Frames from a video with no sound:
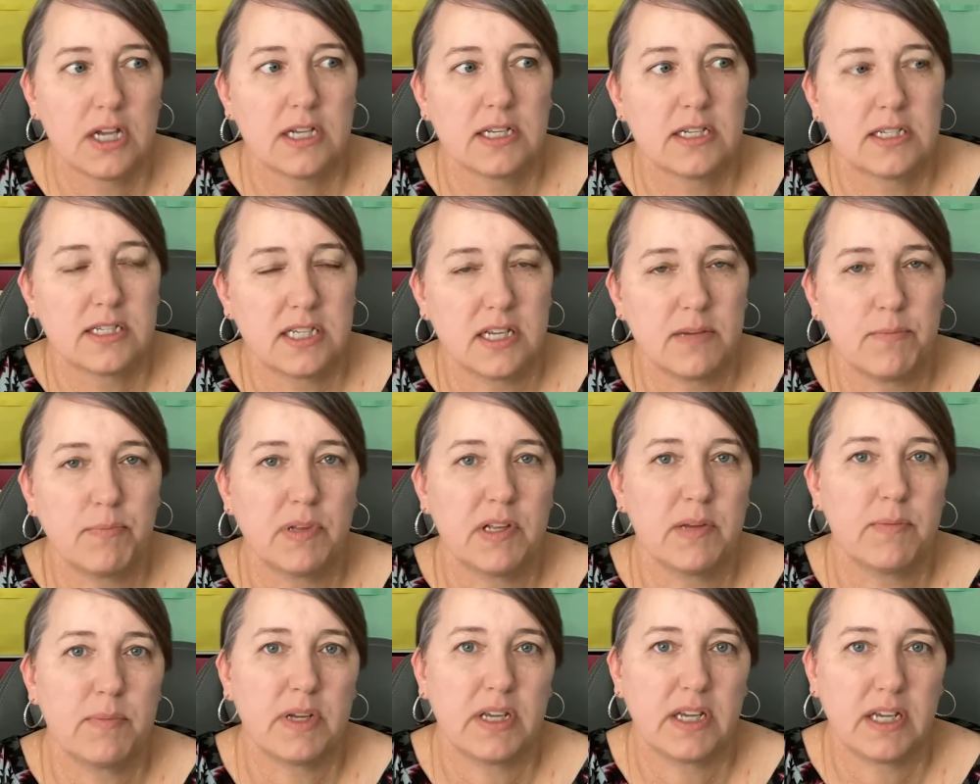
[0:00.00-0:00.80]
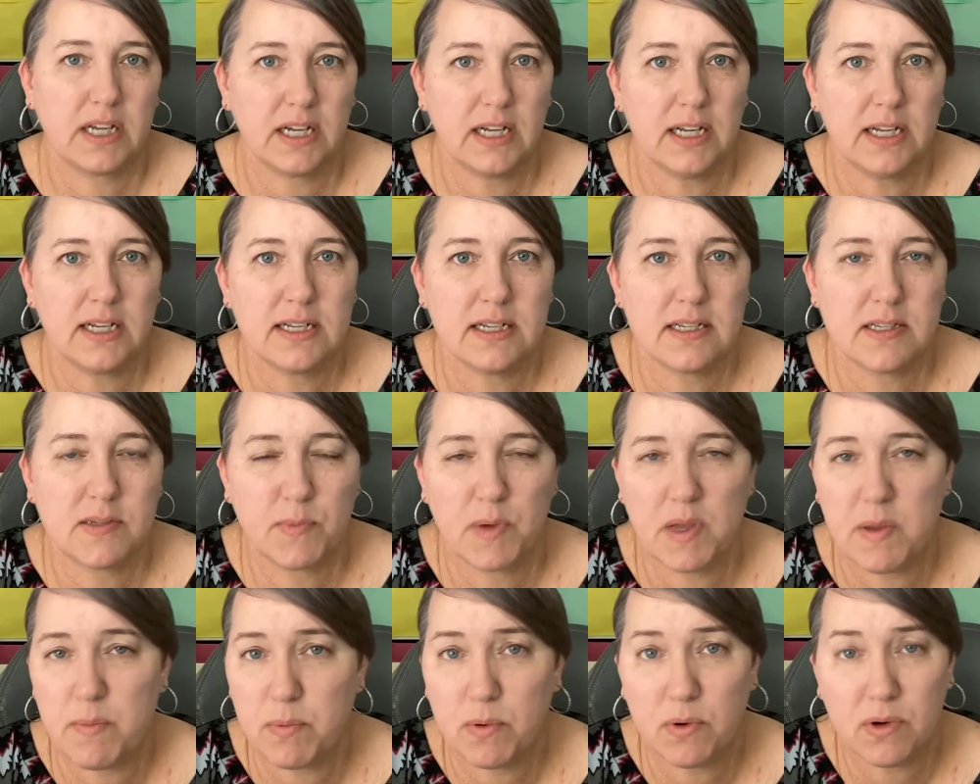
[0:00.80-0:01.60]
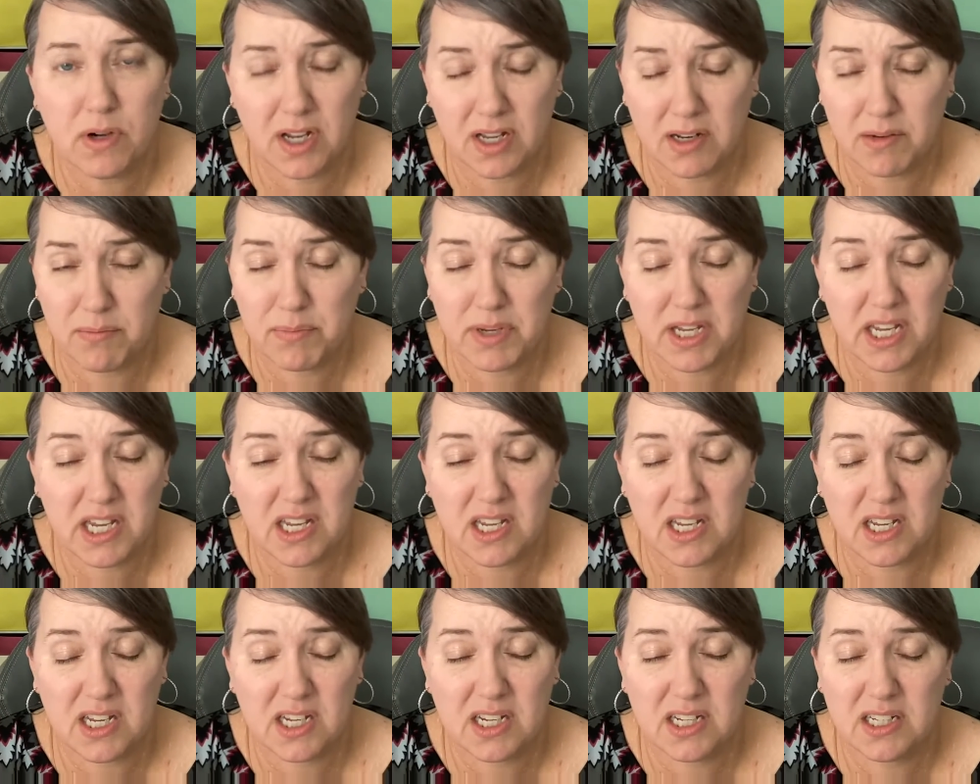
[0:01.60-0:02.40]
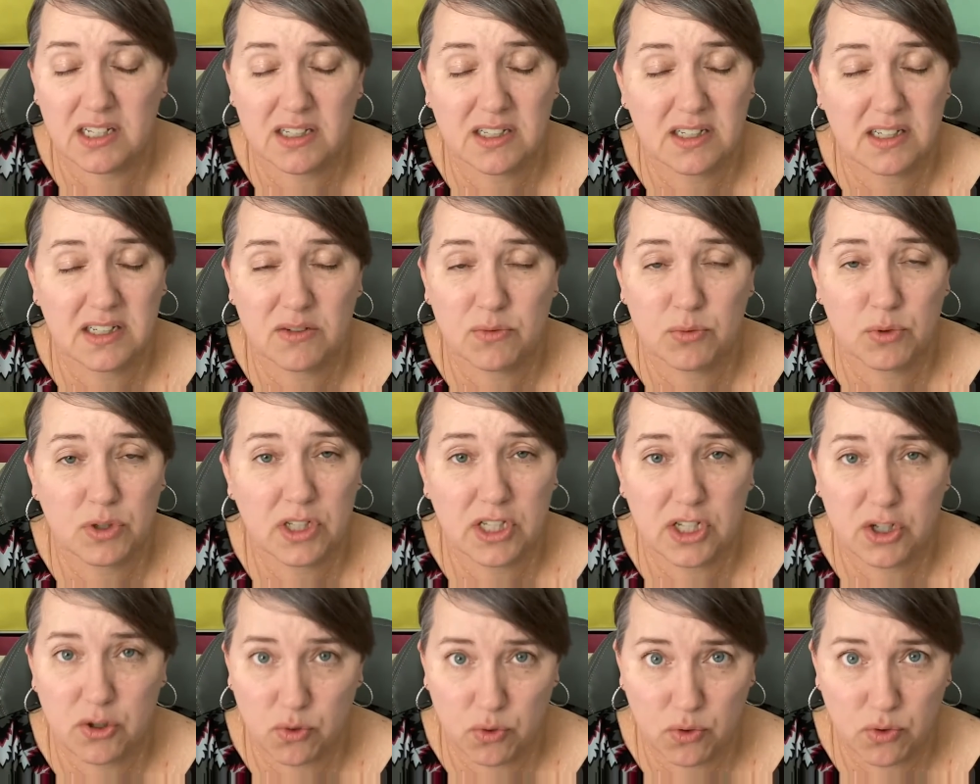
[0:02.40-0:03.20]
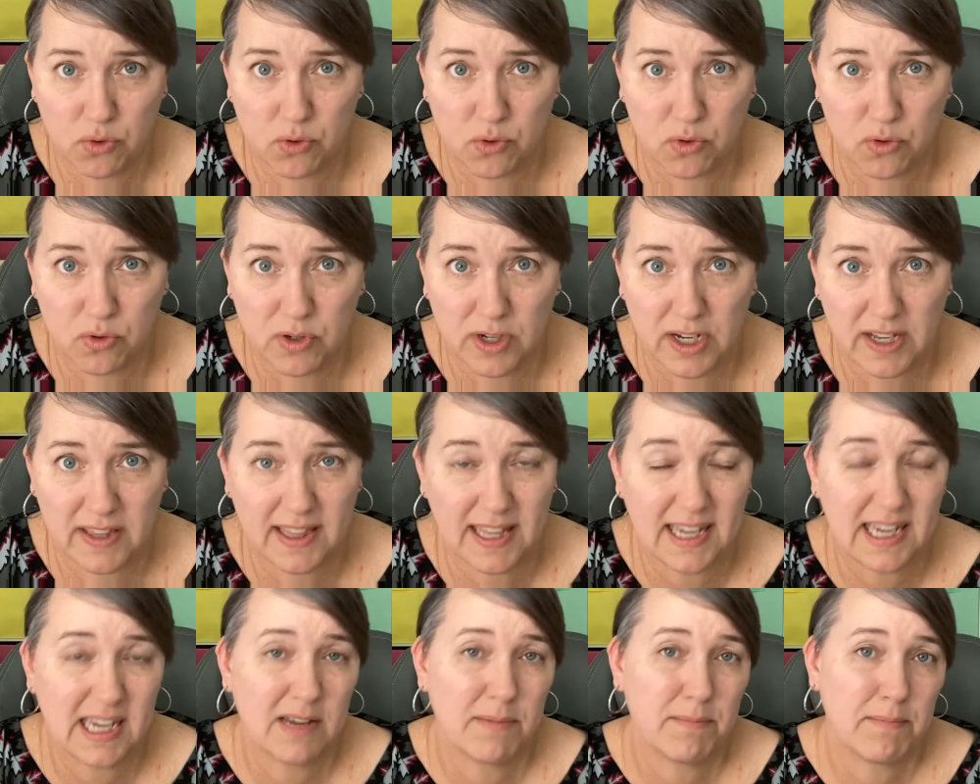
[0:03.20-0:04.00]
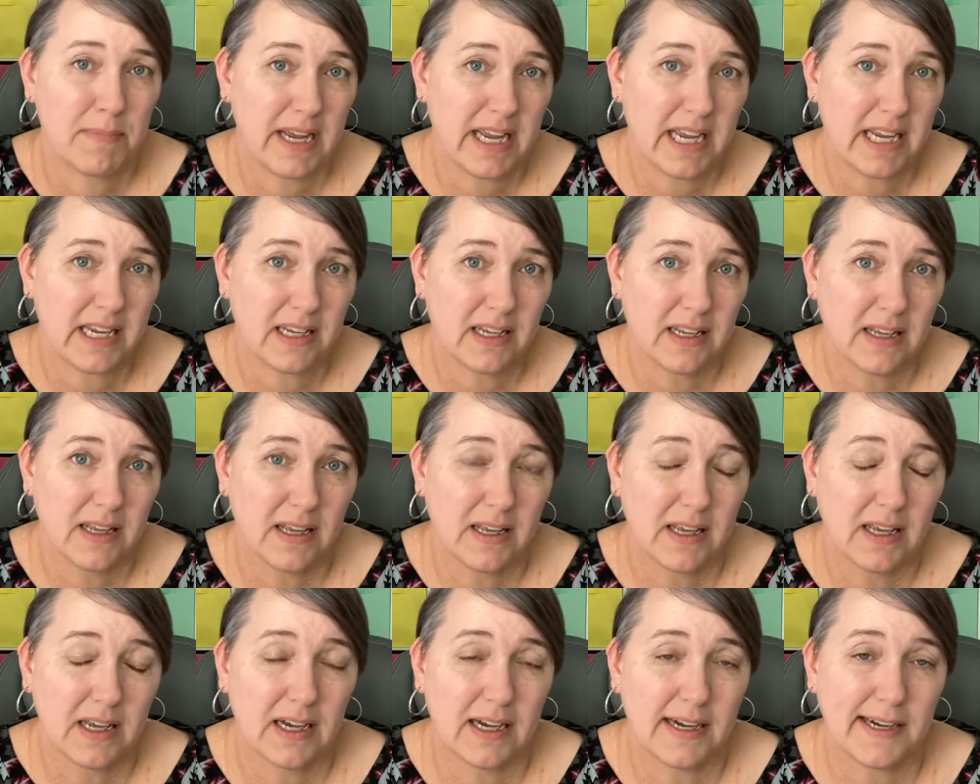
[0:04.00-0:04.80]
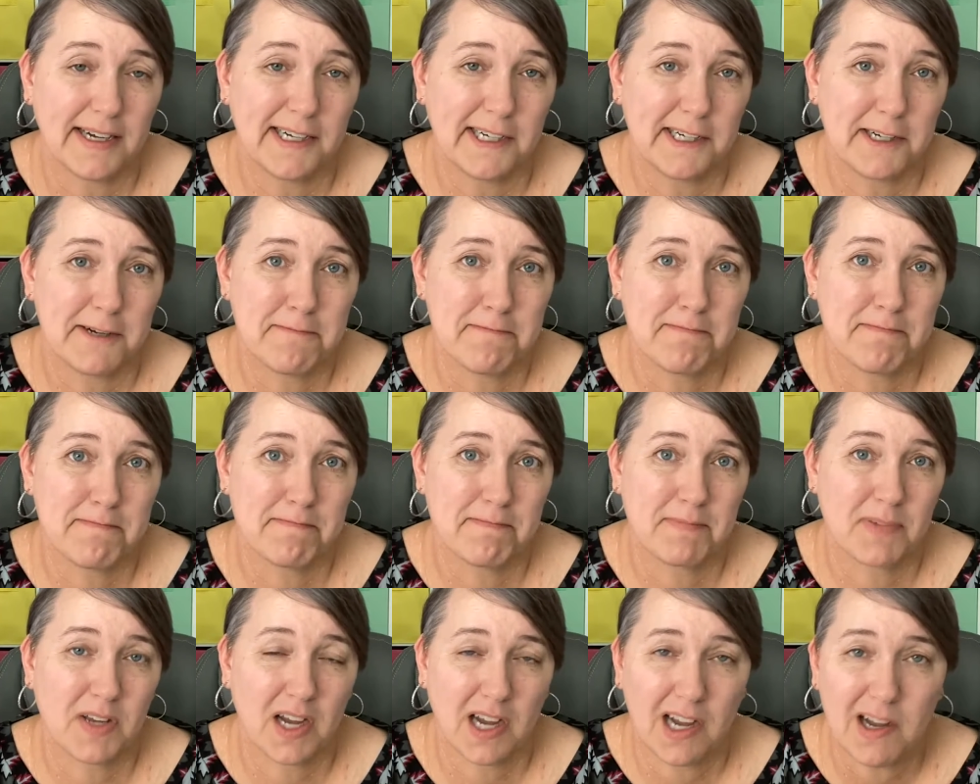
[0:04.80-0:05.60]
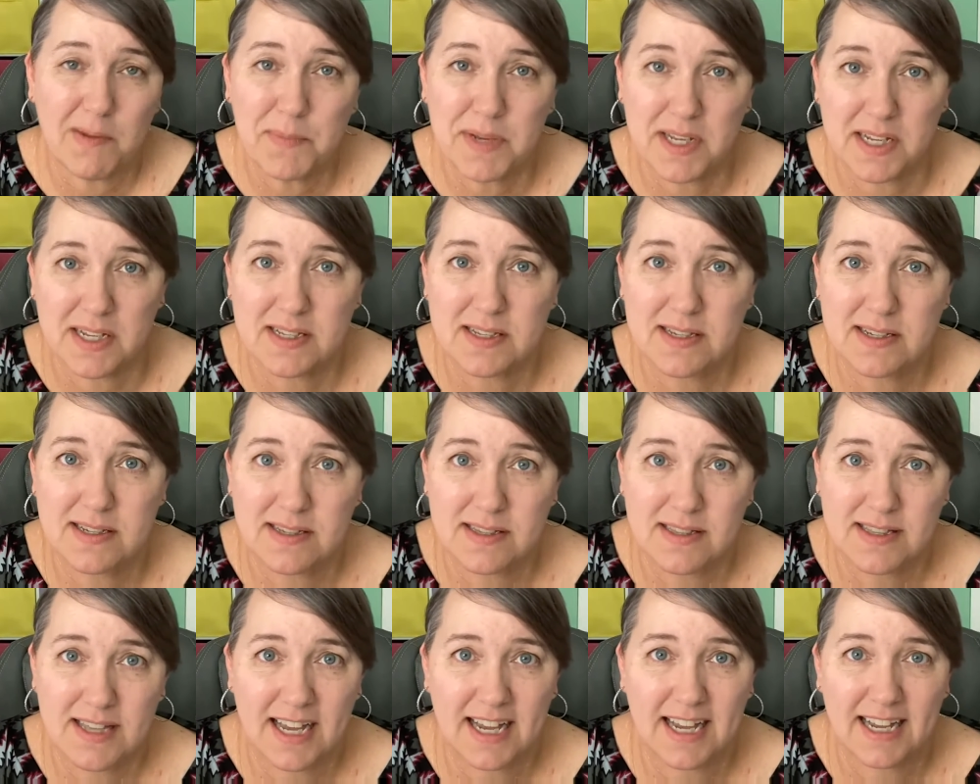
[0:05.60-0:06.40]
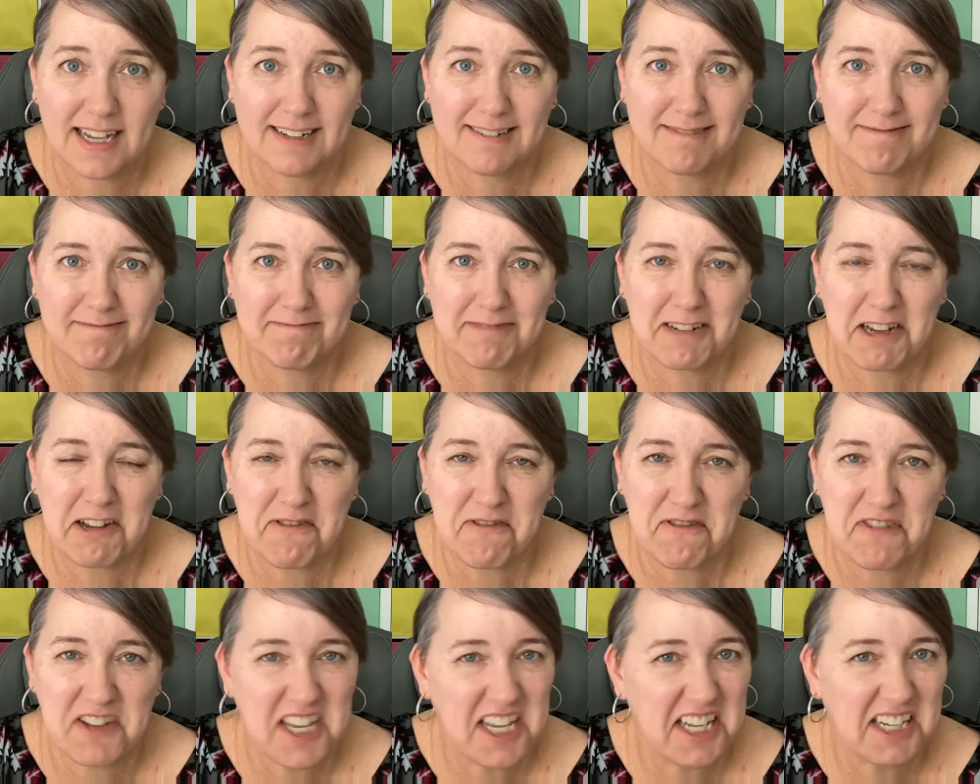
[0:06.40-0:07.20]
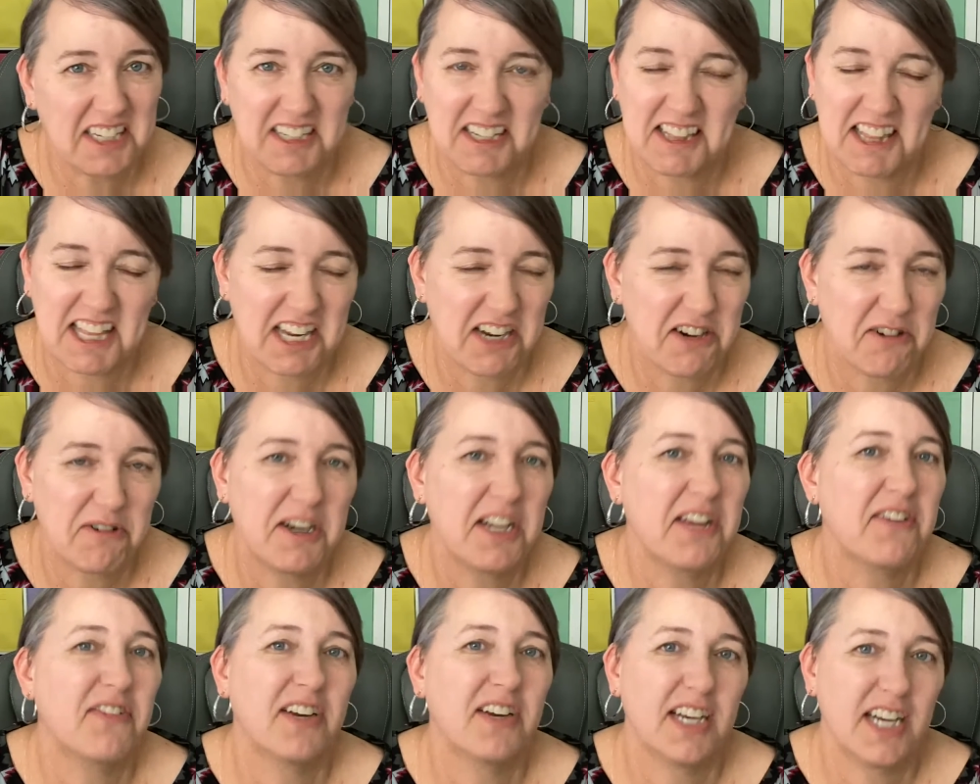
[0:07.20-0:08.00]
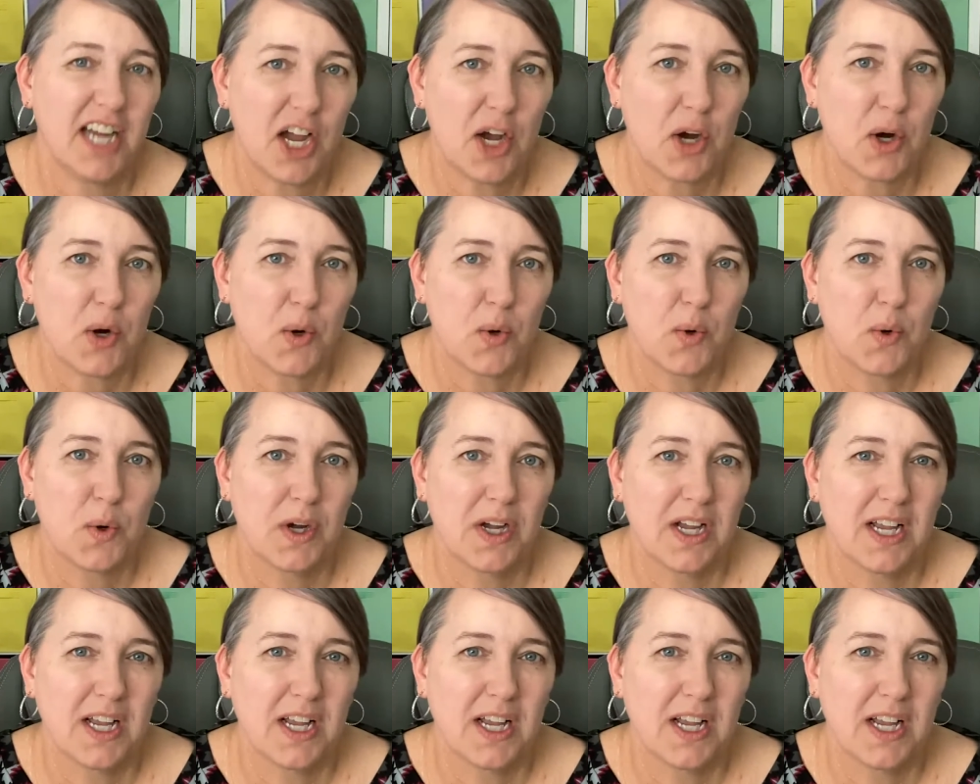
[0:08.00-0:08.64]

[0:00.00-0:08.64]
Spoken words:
simply because people can be really cruel and they can make comments that offend and they don't even know.